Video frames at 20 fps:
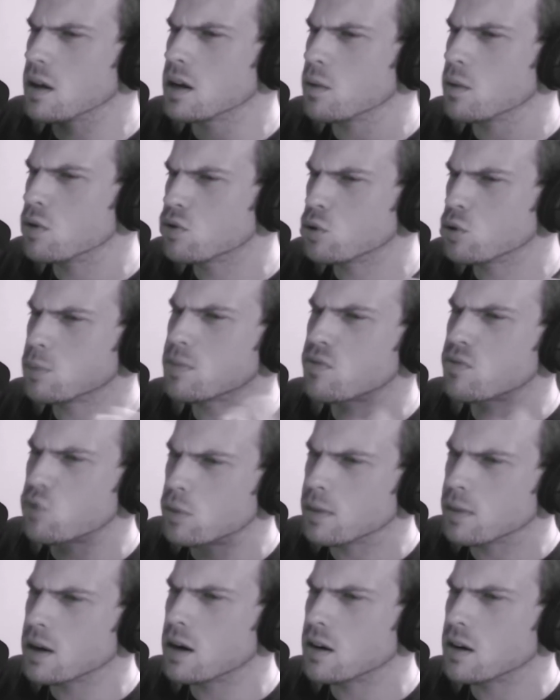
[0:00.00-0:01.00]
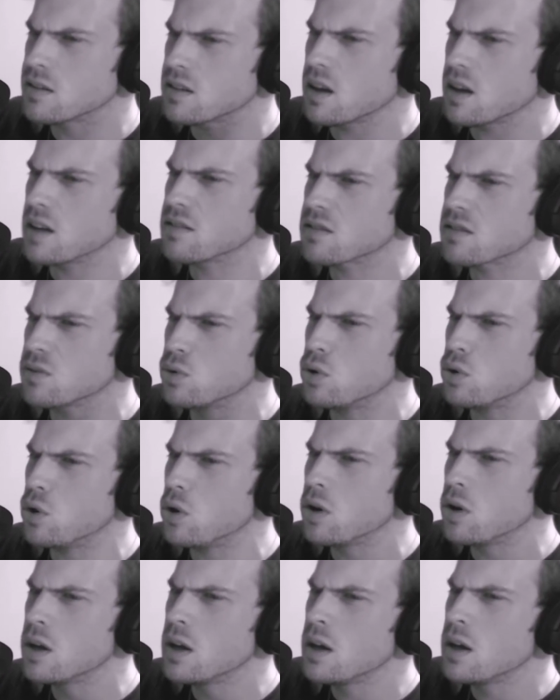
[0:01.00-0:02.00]
and he went to a performing arts high
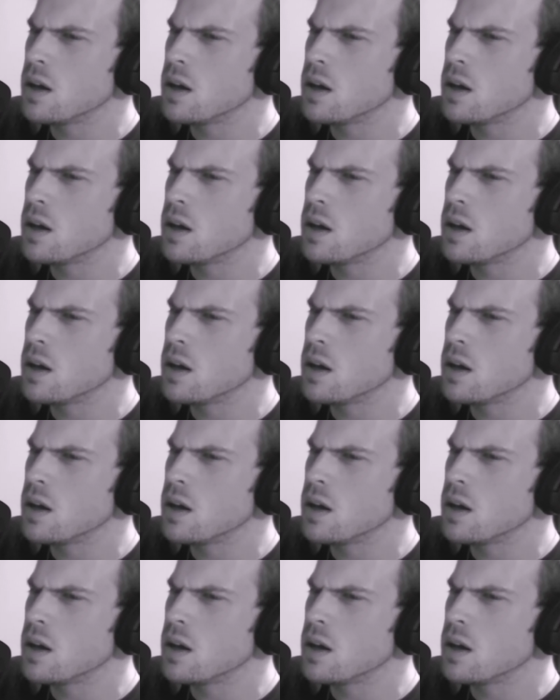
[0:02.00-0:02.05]
school.